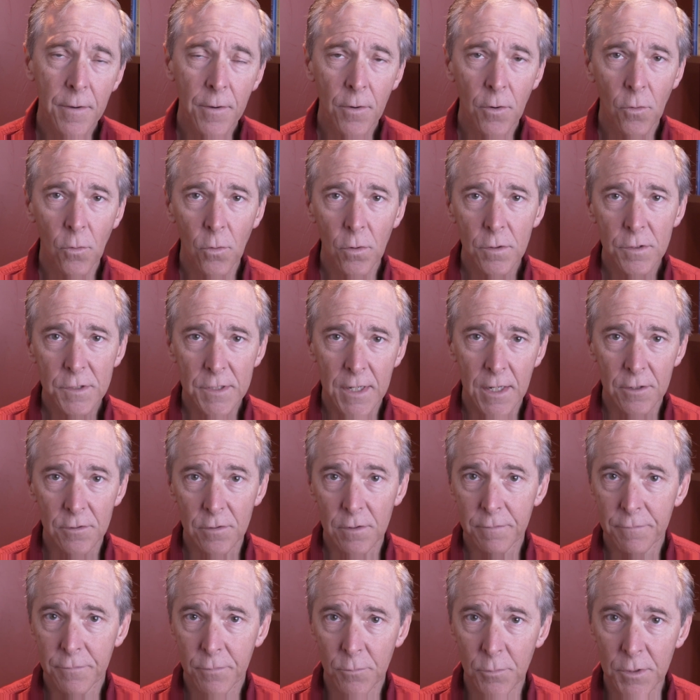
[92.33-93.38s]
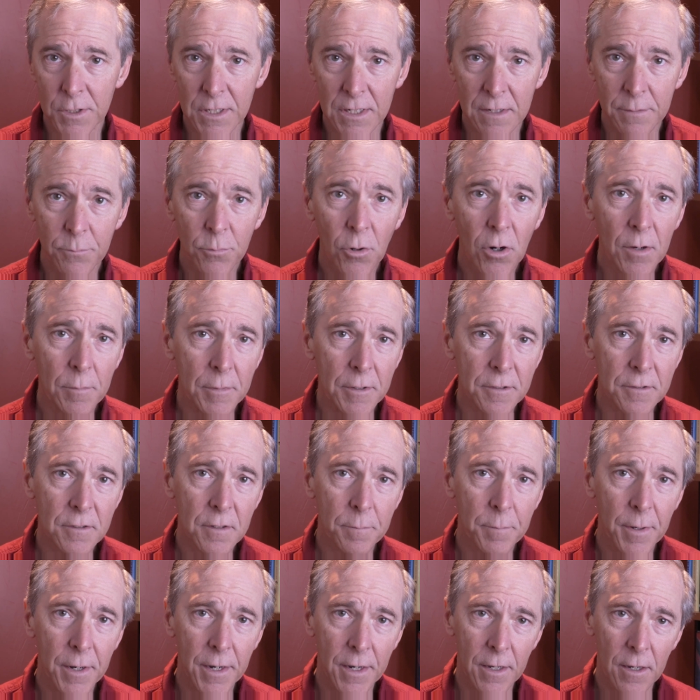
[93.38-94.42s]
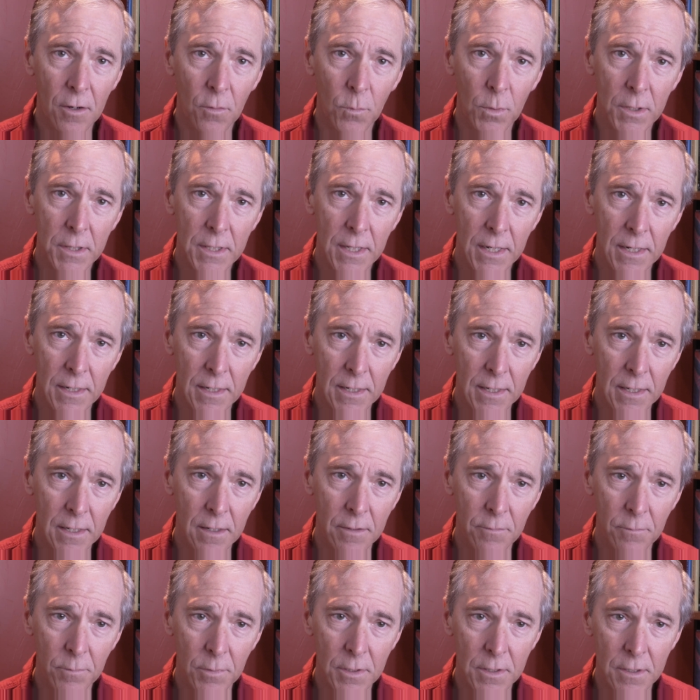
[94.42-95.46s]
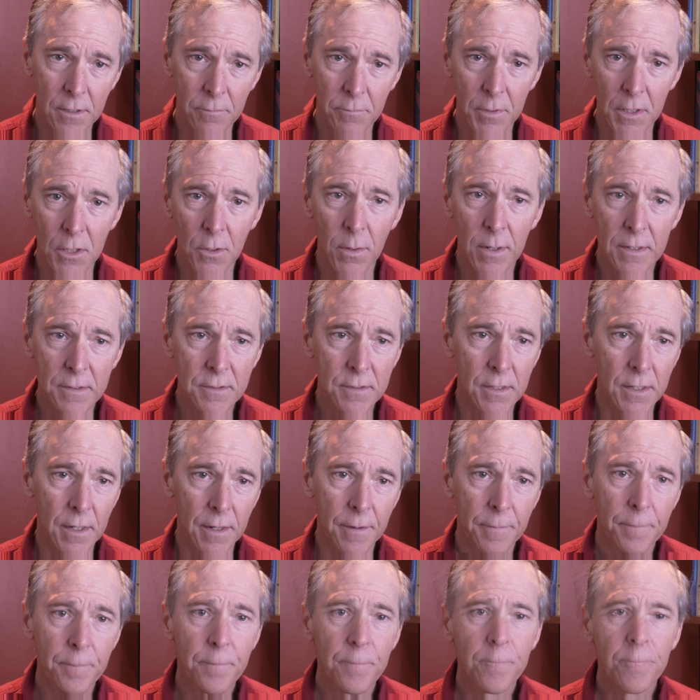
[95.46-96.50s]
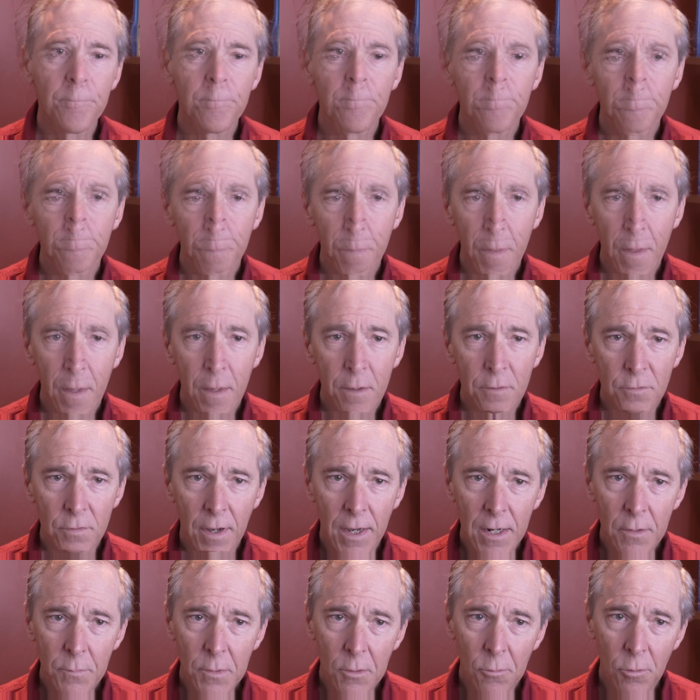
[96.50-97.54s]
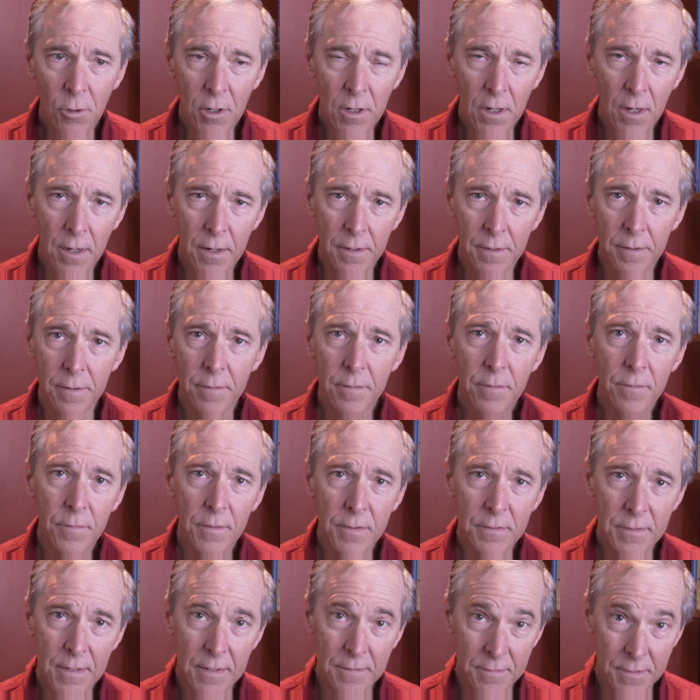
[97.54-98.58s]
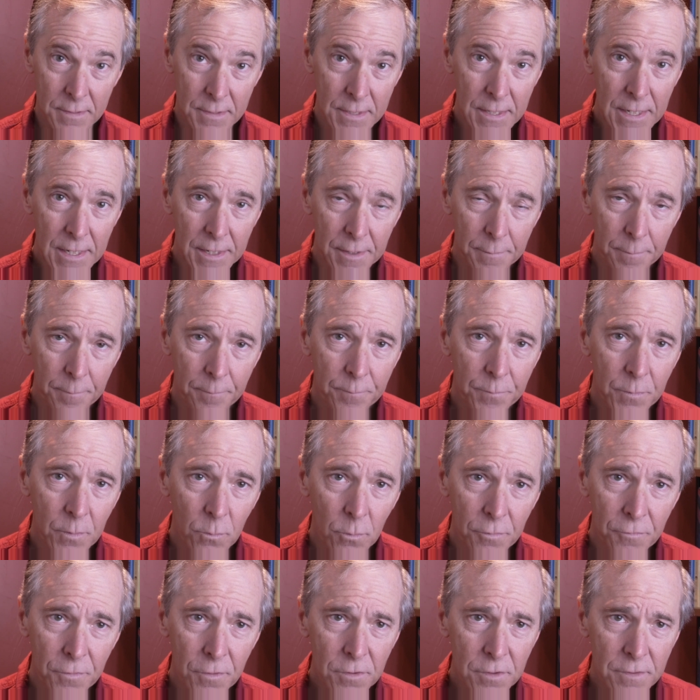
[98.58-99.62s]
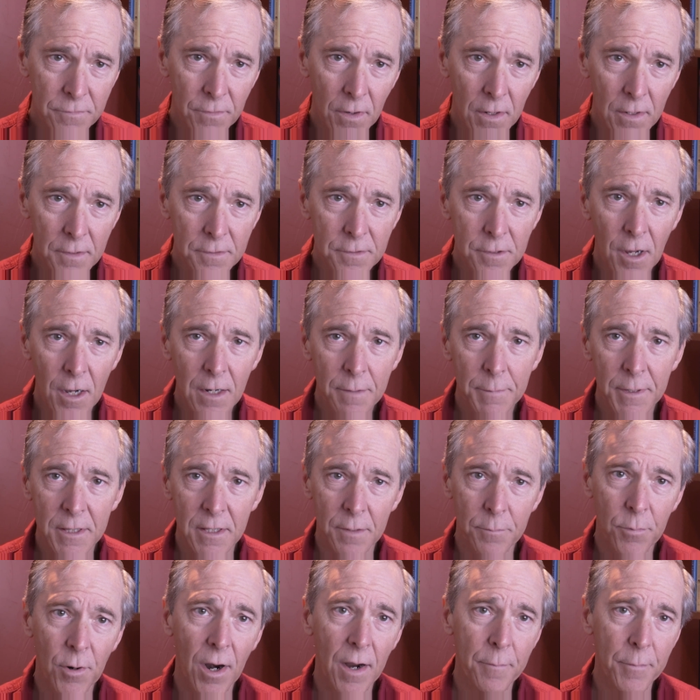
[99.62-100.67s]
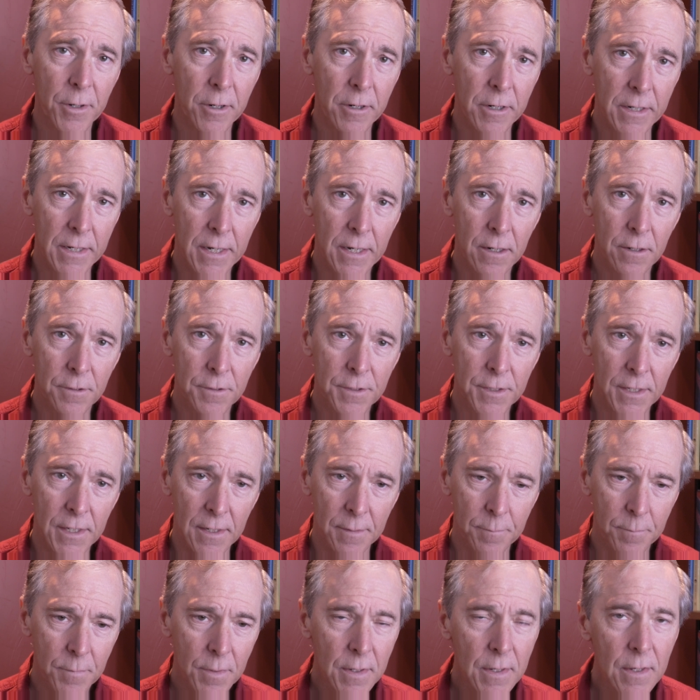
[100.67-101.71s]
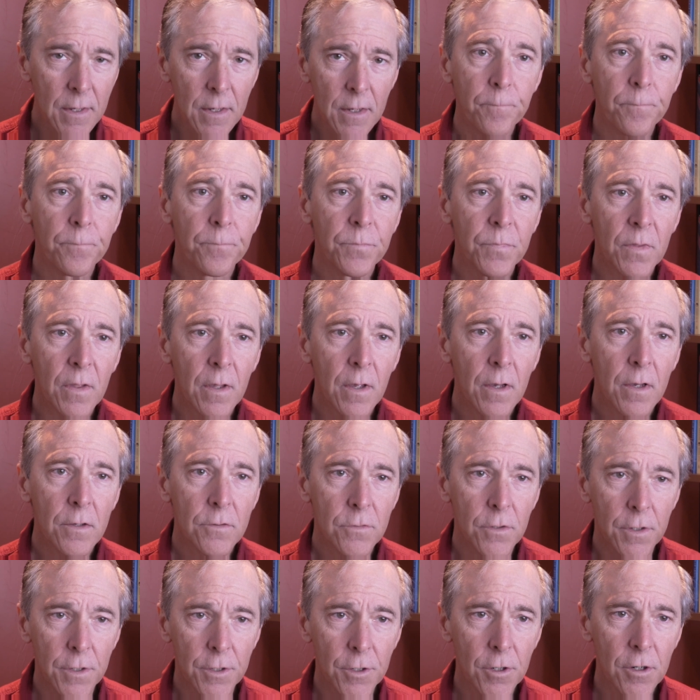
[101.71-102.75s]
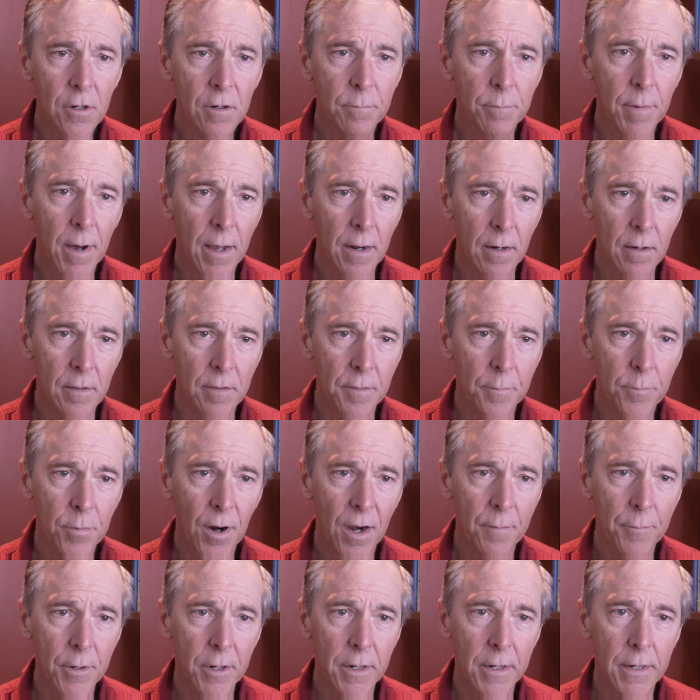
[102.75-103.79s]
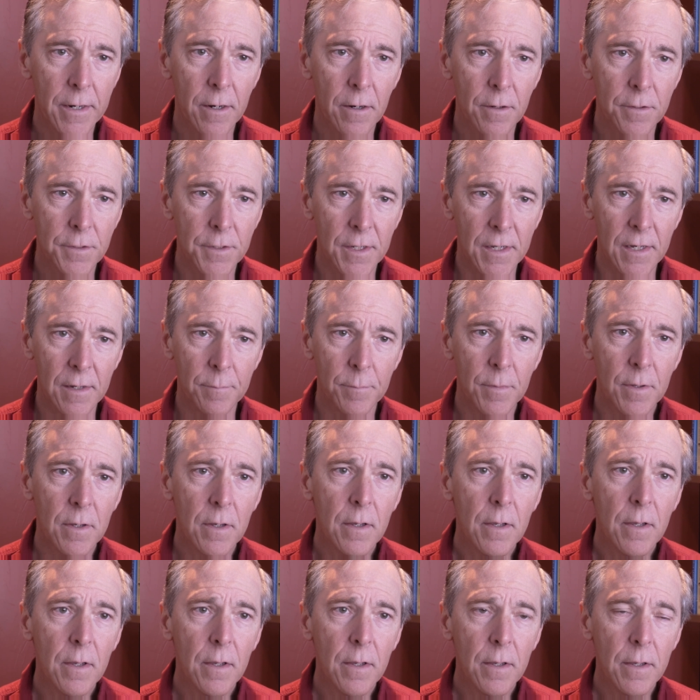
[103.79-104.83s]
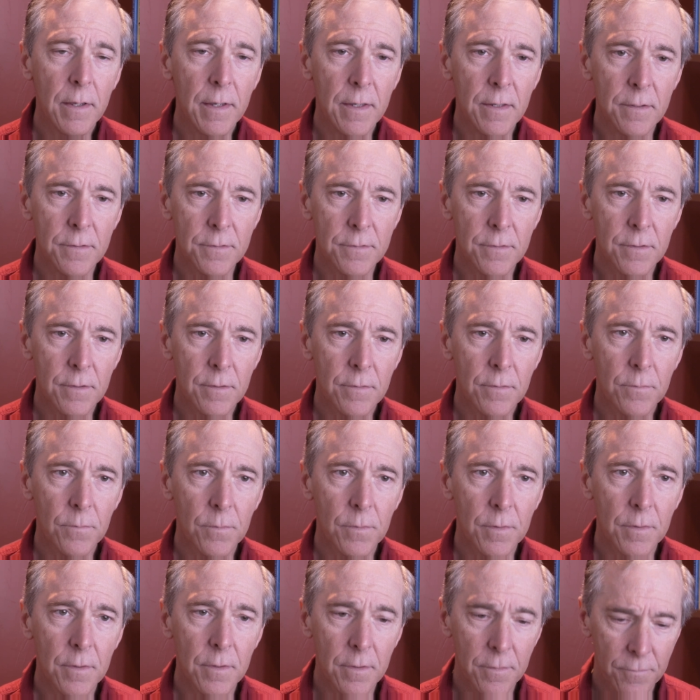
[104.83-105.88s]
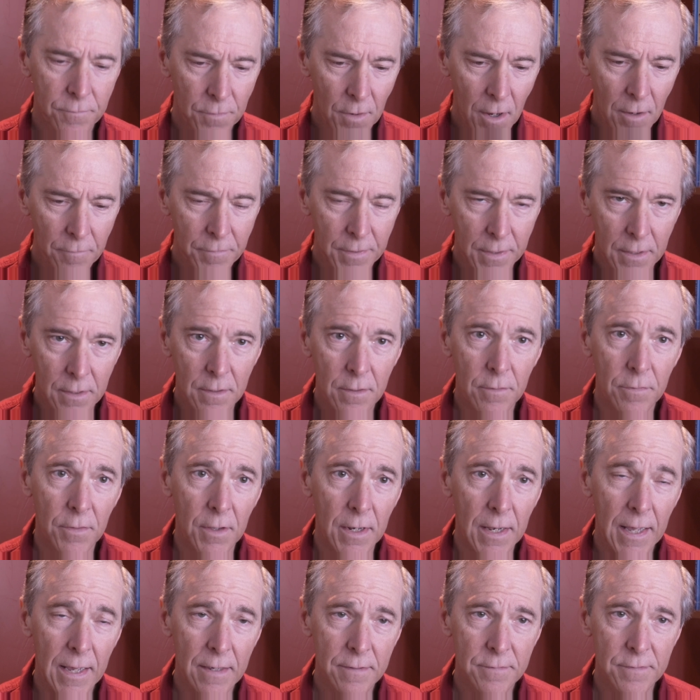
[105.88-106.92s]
or schedule it for routine appointments depending on what they need and what they're requesting. So, how do we work on this as a team? Well, first of all, let's talk about the primary care team. So, our current model in the primary care team is evolving in the last